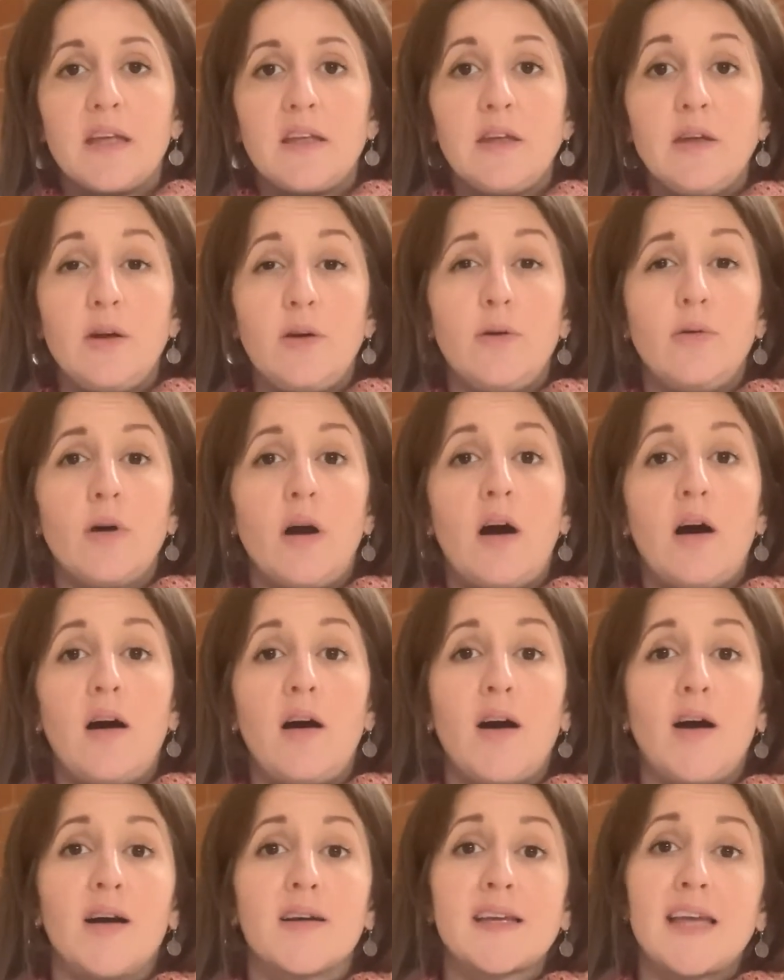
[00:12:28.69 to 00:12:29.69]
you
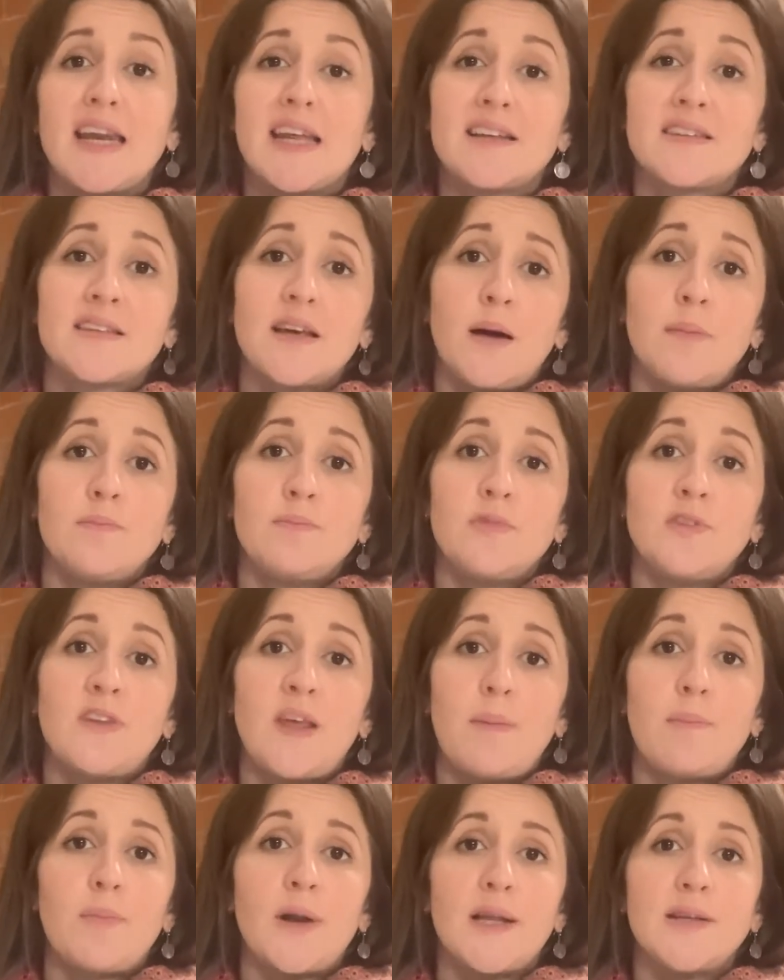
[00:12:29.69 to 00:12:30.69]
are getting some
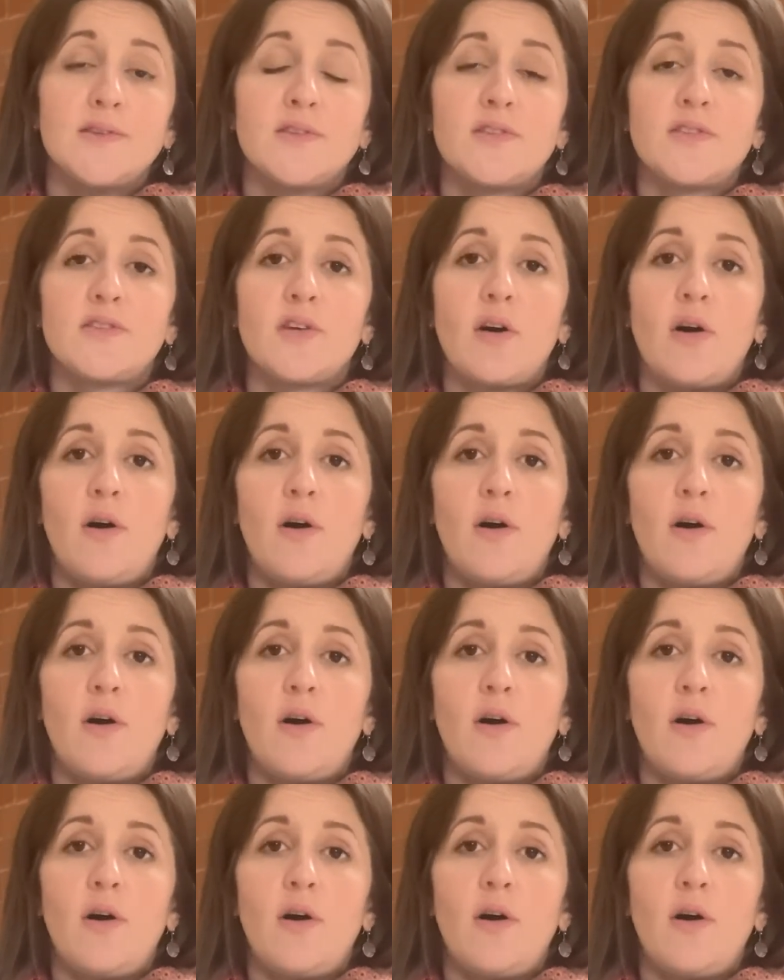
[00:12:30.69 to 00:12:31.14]
semblance